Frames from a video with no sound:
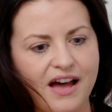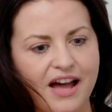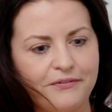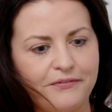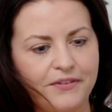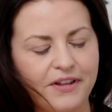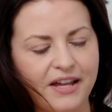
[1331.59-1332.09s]

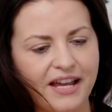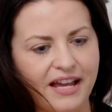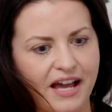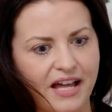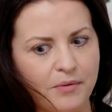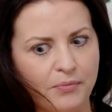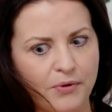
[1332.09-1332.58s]
I feel like
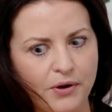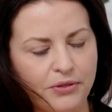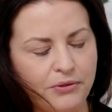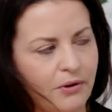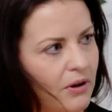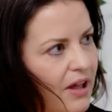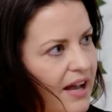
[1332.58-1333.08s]
I kind of broke
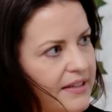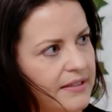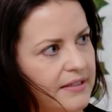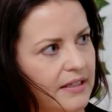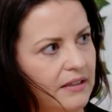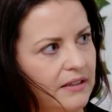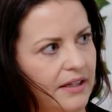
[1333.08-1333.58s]
through a
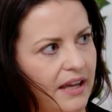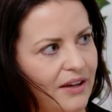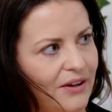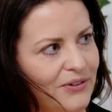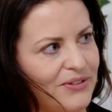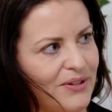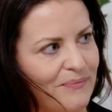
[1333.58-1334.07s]
glass
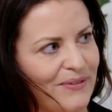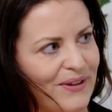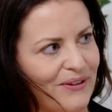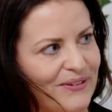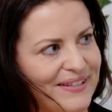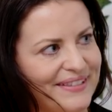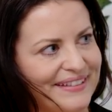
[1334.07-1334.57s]
ceiling or
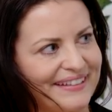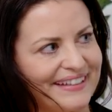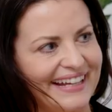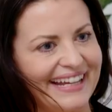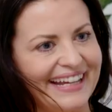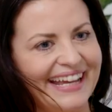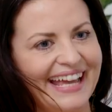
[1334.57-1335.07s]
something
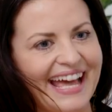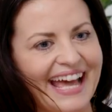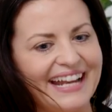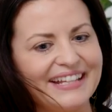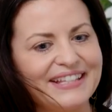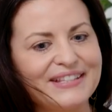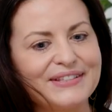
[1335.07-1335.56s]
recently,
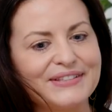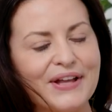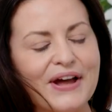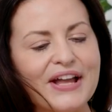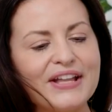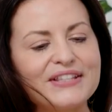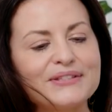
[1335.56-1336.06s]
and it's
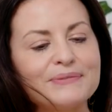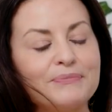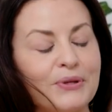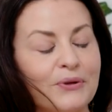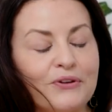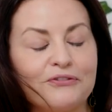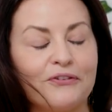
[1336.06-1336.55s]
so it's
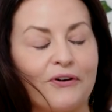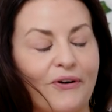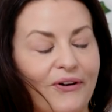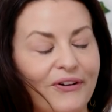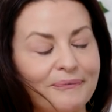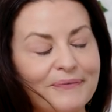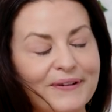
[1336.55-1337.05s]

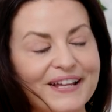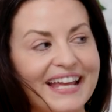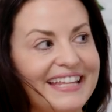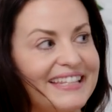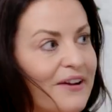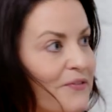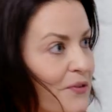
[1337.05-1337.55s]
beautiful, but
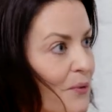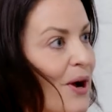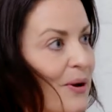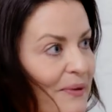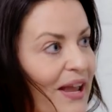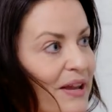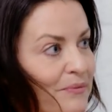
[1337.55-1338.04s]
it's
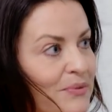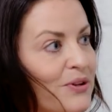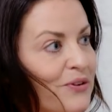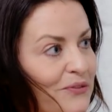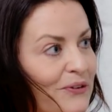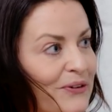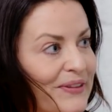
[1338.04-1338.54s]
overwhelming and
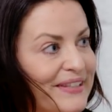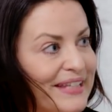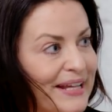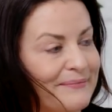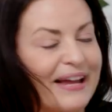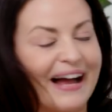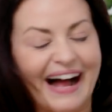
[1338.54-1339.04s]
beautiful at the
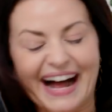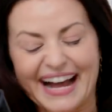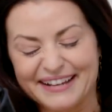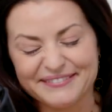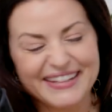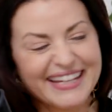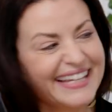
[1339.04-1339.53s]
same
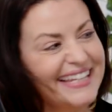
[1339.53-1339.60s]
time.